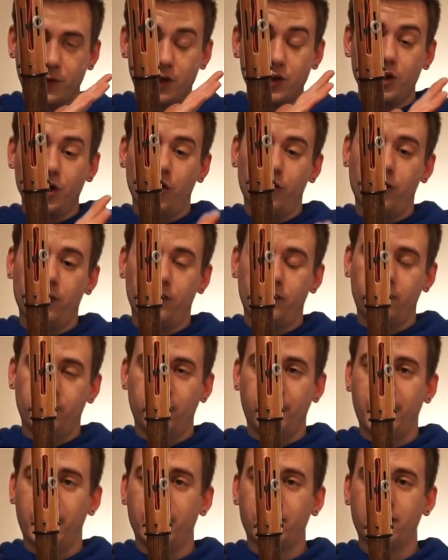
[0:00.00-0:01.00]
this
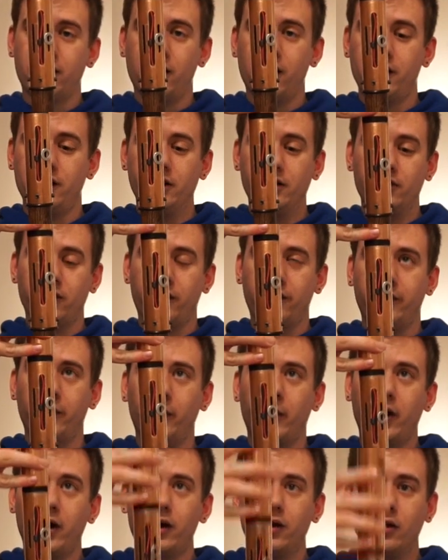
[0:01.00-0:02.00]
slant cut either at the
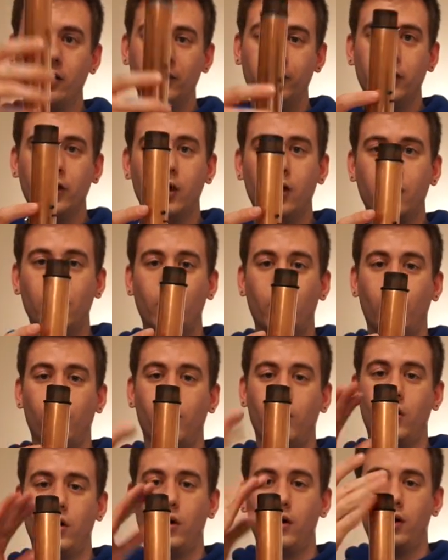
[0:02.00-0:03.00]
bottom
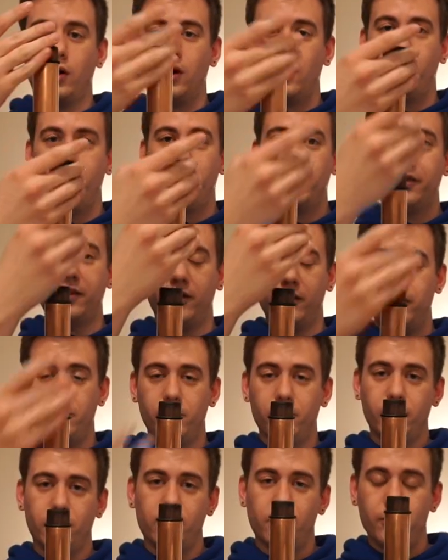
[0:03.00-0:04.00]
or at the
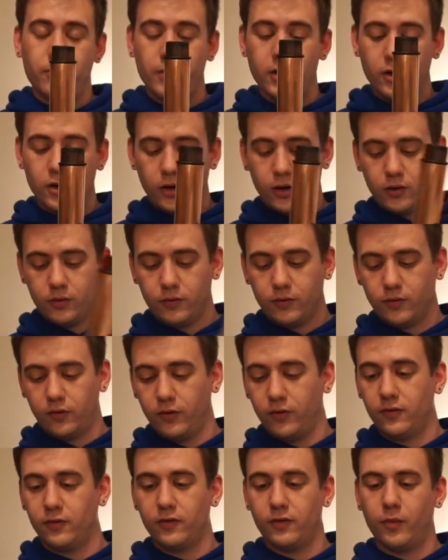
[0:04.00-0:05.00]
emitter. So
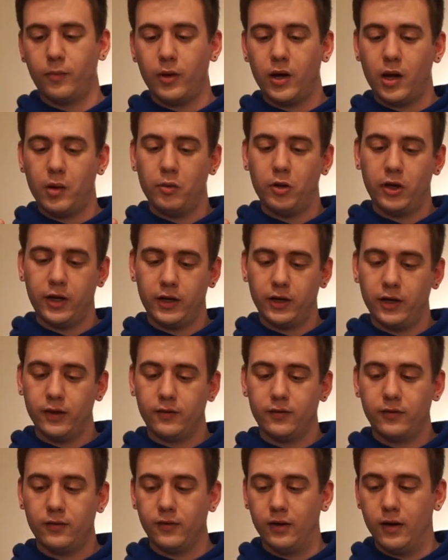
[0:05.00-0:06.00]
this is the pommel, I
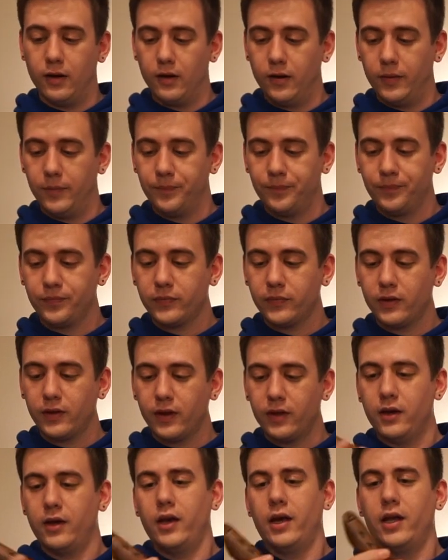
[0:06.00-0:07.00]
guess.
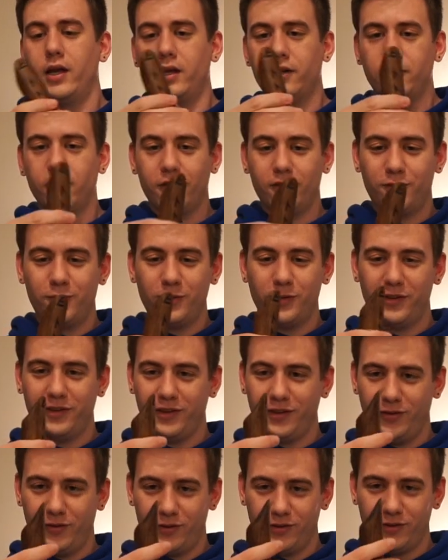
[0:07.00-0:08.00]
And it does
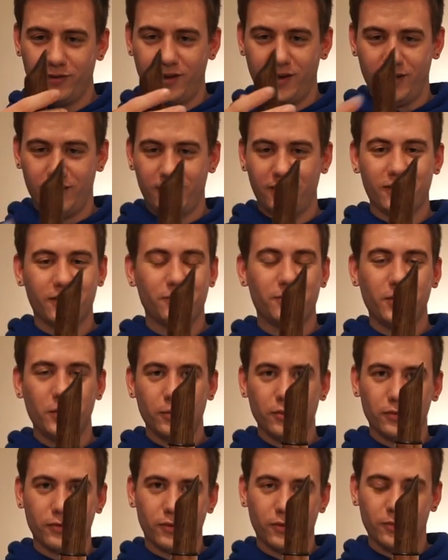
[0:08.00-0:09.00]
really look like,
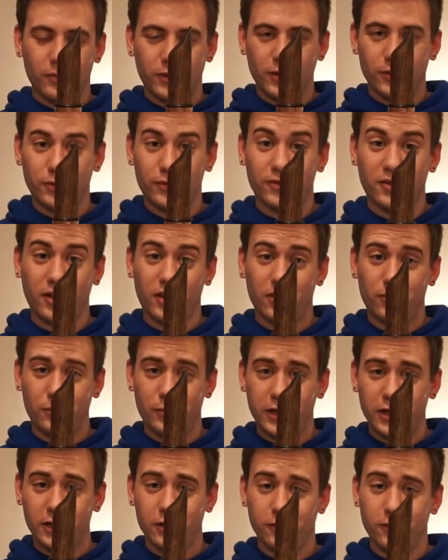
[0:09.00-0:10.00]
people told me it looks like a
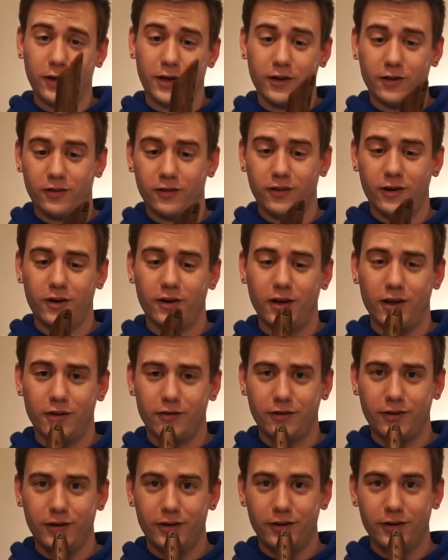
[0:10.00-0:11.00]
reed or like a
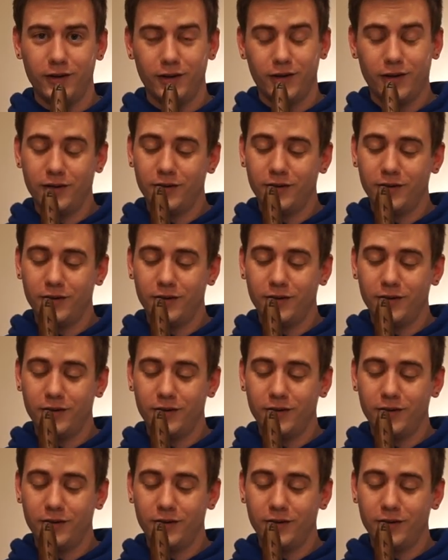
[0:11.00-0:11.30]
clarinet reed.